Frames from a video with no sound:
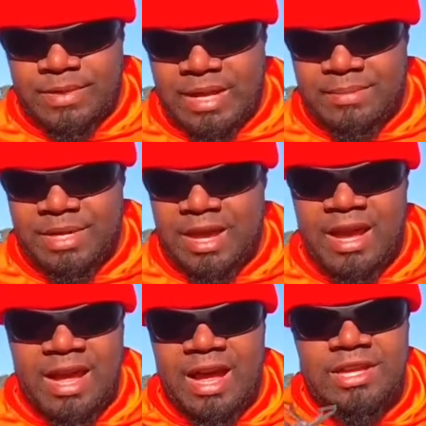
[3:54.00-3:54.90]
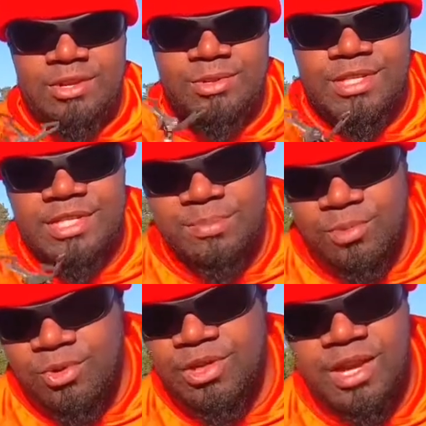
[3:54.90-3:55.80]
I mean, I use this
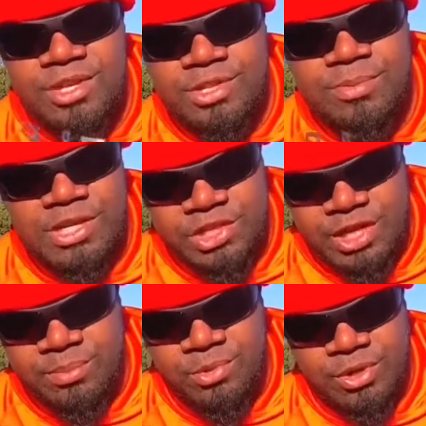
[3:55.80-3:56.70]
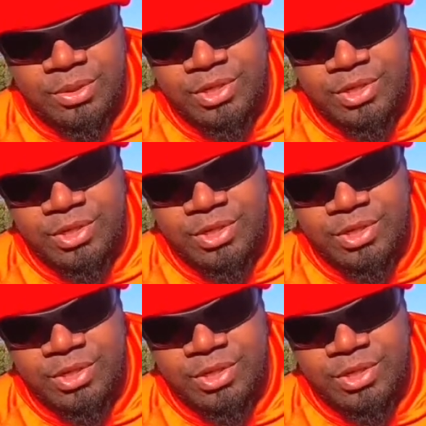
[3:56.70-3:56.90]
more than I use my jet boil,